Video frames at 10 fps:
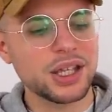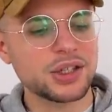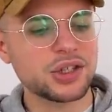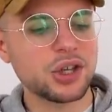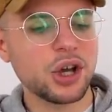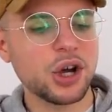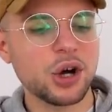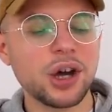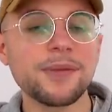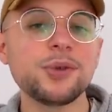
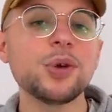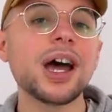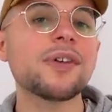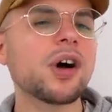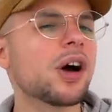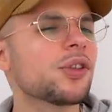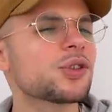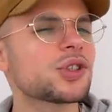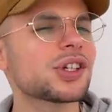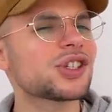So if you have
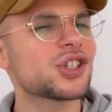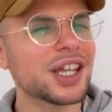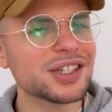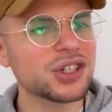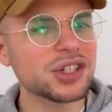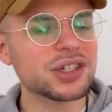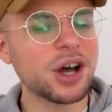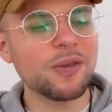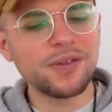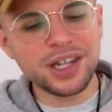other suggestions
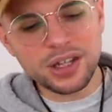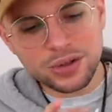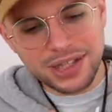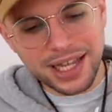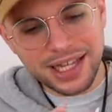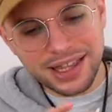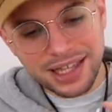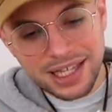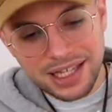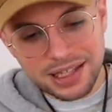of videos like
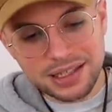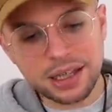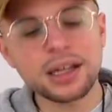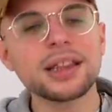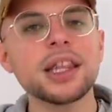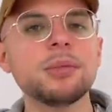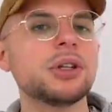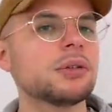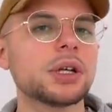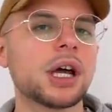these, let me
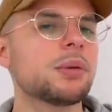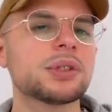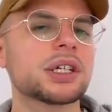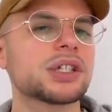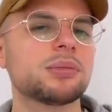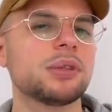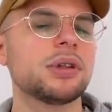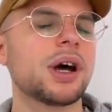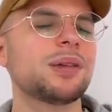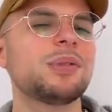know in the comment section
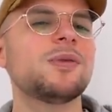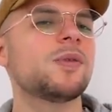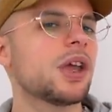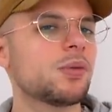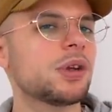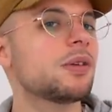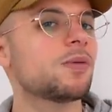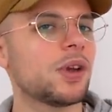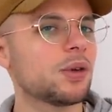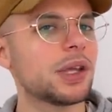below. I'd be very,
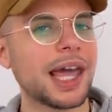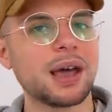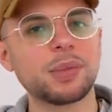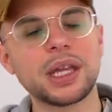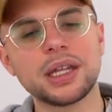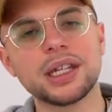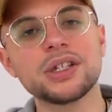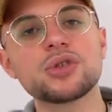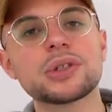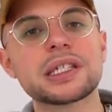very happy and
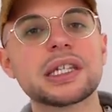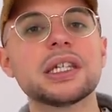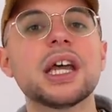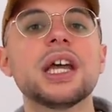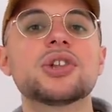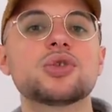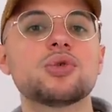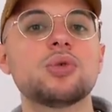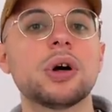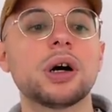interested
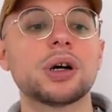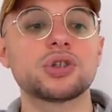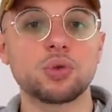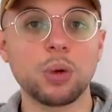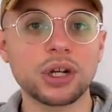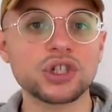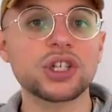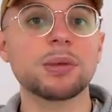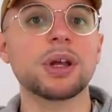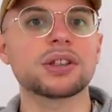to watch
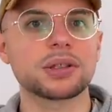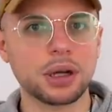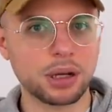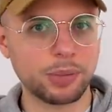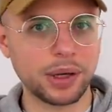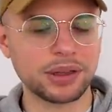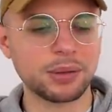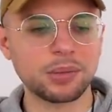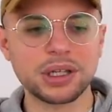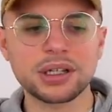them and talk about
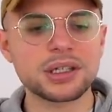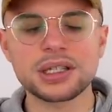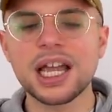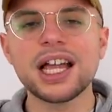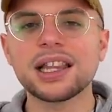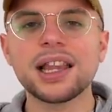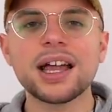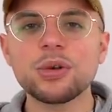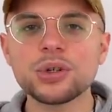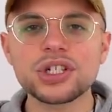them, because
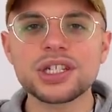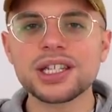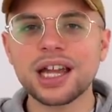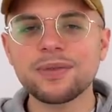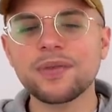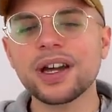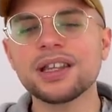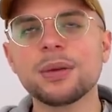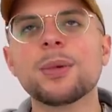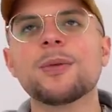languages, I
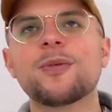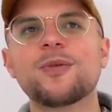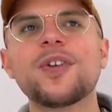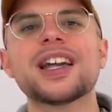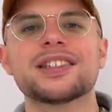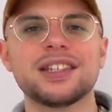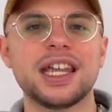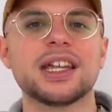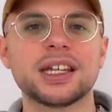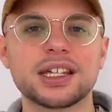find them
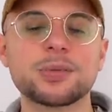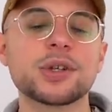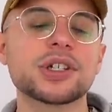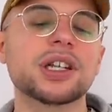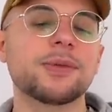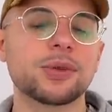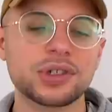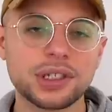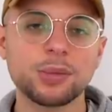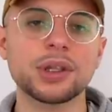fascinating, especially for
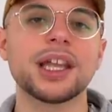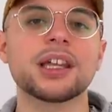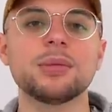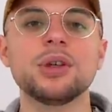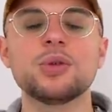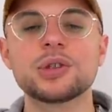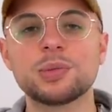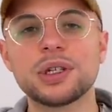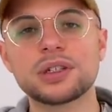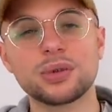someone like me who
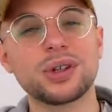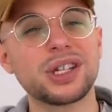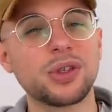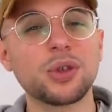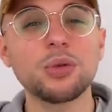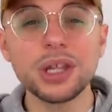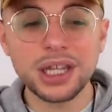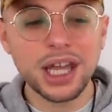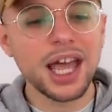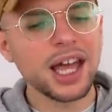speaks already
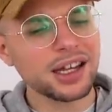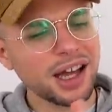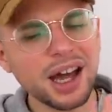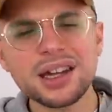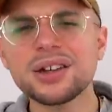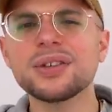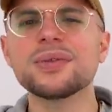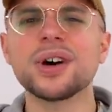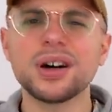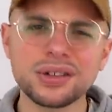three and kind
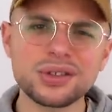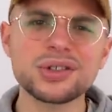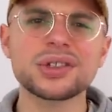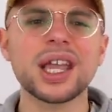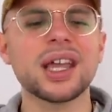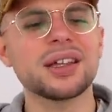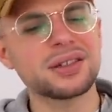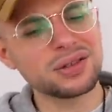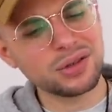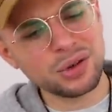of
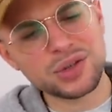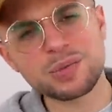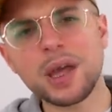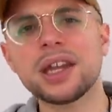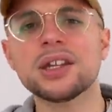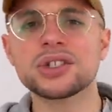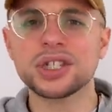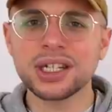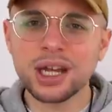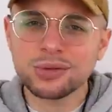understands, you know, Spanish
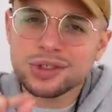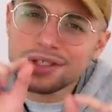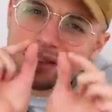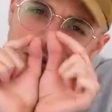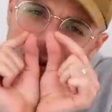and now just, you